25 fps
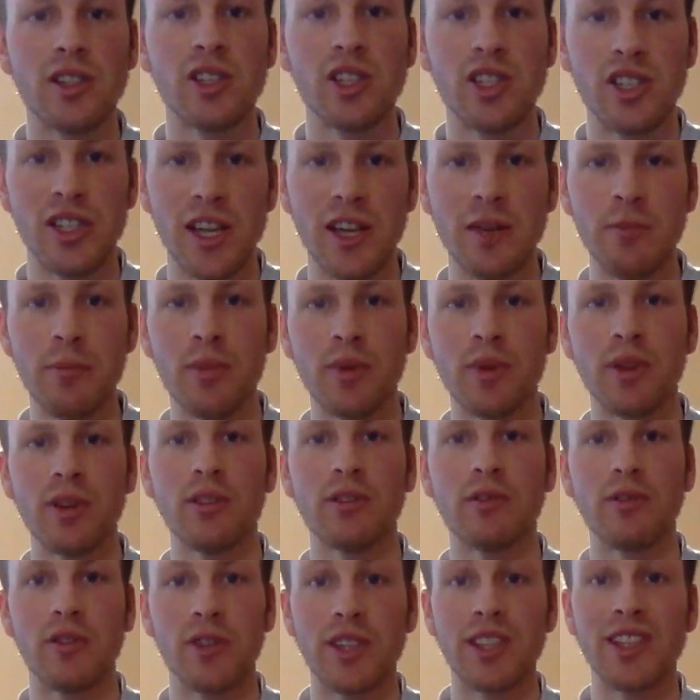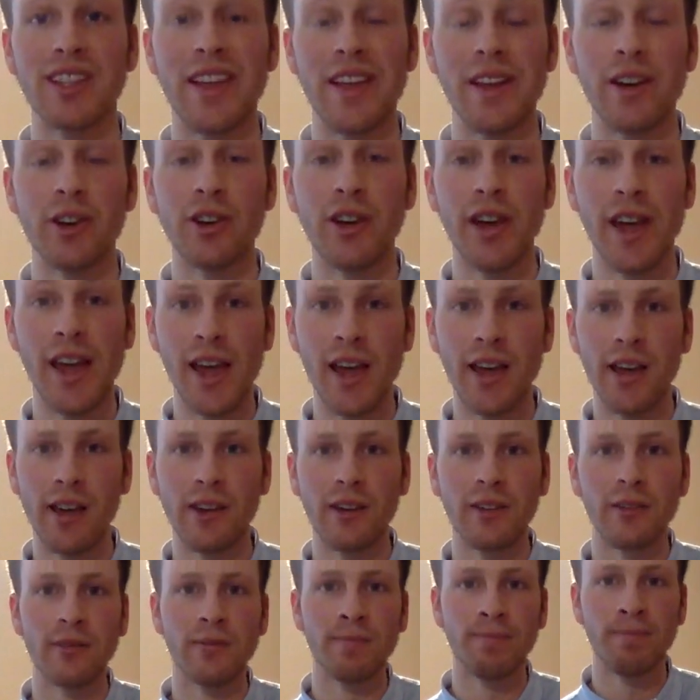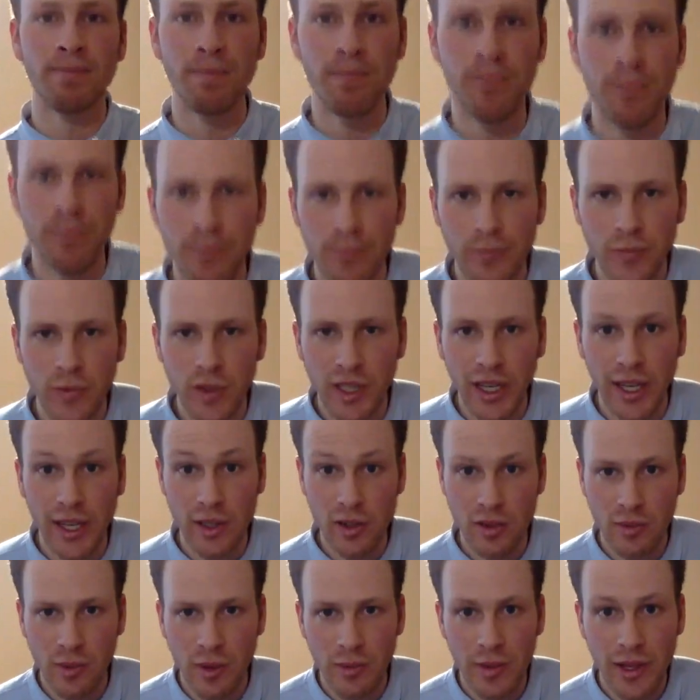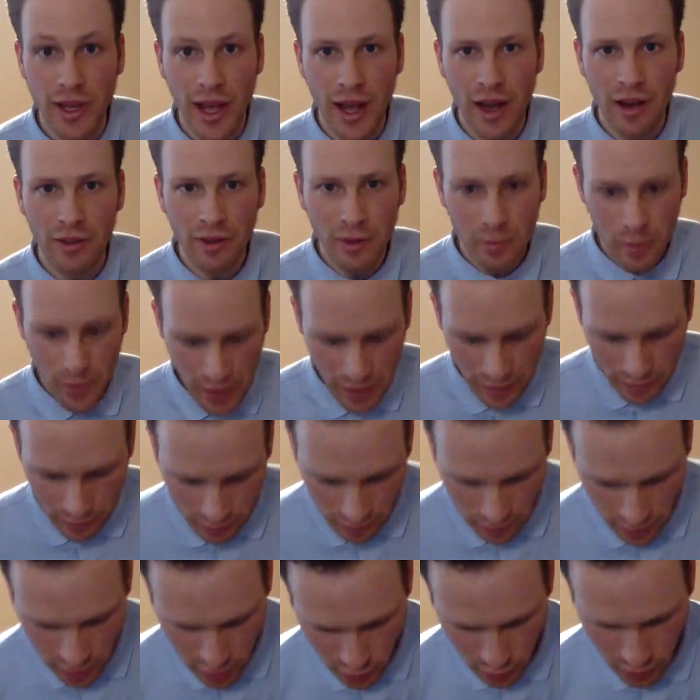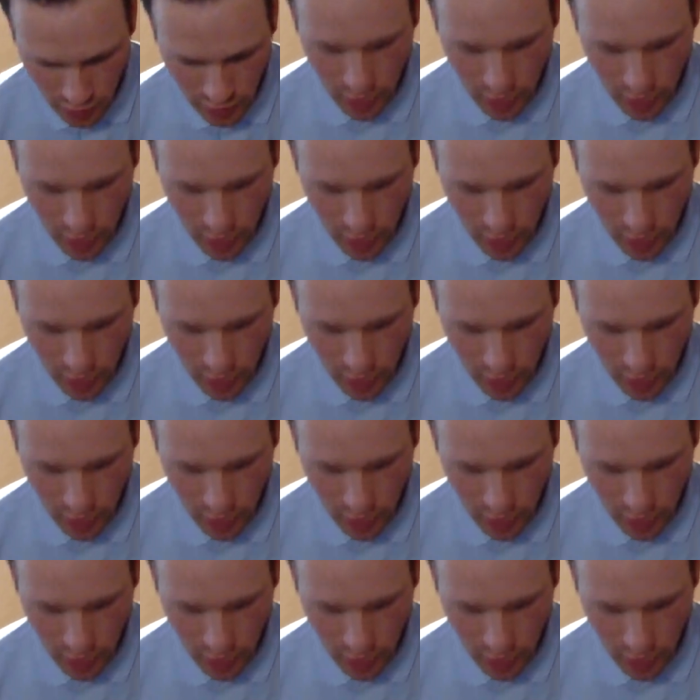shape for the letter A. You guys remember the alphabet? Should I